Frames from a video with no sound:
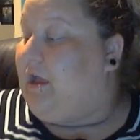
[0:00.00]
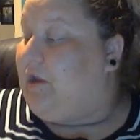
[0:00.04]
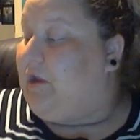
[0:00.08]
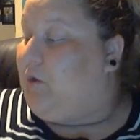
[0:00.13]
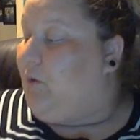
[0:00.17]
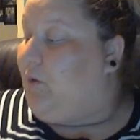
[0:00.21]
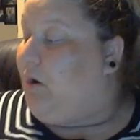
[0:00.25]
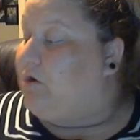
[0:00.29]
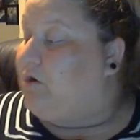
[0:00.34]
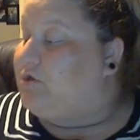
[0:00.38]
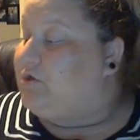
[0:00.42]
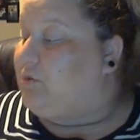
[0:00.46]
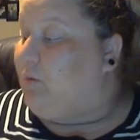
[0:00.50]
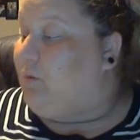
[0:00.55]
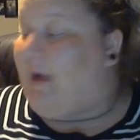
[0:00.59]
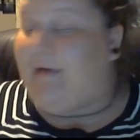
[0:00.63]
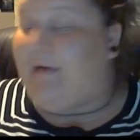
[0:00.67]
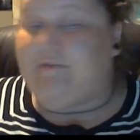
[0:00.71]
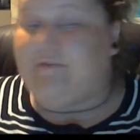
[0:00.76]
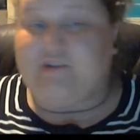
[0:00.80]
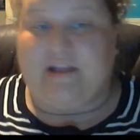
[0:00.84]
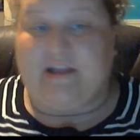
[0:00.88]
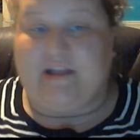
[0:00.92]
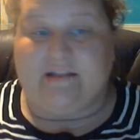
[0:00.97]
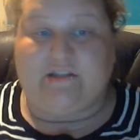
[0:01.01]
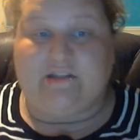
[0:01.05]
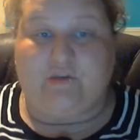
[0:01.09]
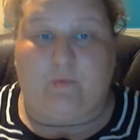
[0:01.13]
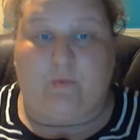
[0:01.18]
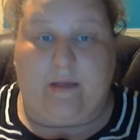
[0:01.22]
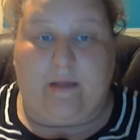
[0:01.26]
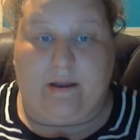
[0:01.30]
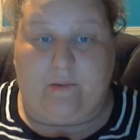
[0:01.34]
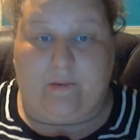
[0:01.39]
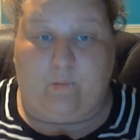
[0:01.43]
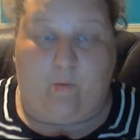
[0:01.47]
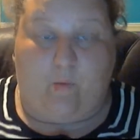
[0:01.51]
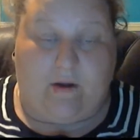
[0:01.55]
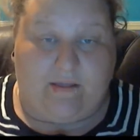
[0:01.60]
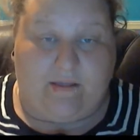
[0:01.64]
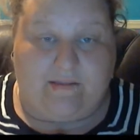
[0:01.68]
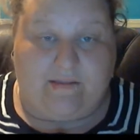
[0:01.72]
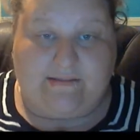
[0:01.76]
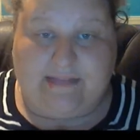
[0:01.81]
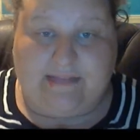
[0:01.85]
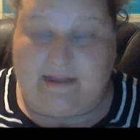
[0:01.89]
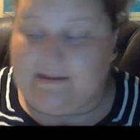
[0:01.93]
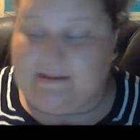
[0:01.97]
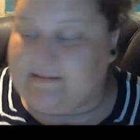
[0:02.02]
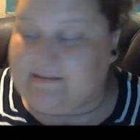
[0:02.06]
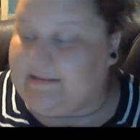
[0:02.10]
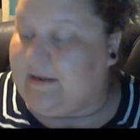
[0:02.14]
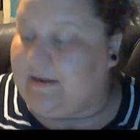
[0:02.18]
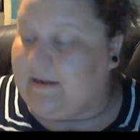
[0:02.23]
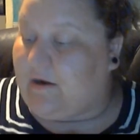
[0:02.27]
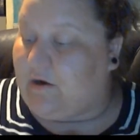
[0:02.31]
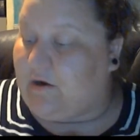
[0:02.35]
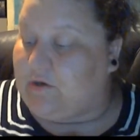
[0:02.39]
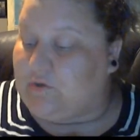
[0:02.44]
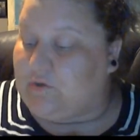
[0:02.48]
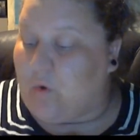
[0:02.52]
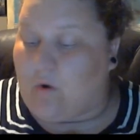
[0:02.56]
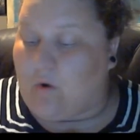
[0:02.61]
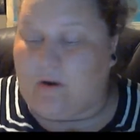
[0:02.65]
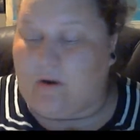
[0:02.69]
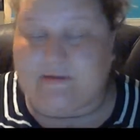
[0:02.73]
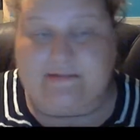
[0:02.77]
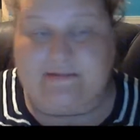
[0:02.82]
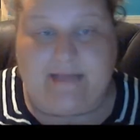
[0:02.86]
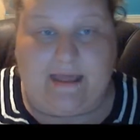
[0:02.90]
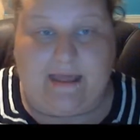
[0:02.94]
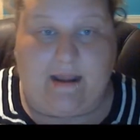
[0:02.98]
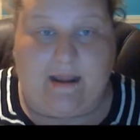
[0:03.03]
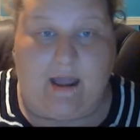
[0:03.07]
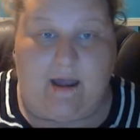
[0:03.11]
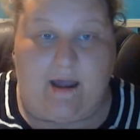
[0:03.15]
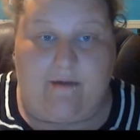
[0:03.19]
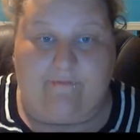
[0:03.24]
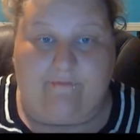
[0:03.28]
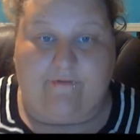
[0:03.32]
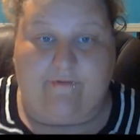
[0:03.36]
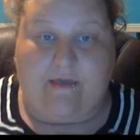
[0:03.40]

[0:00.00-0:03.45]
you also will have a chance to win one of the set of stickers or a set of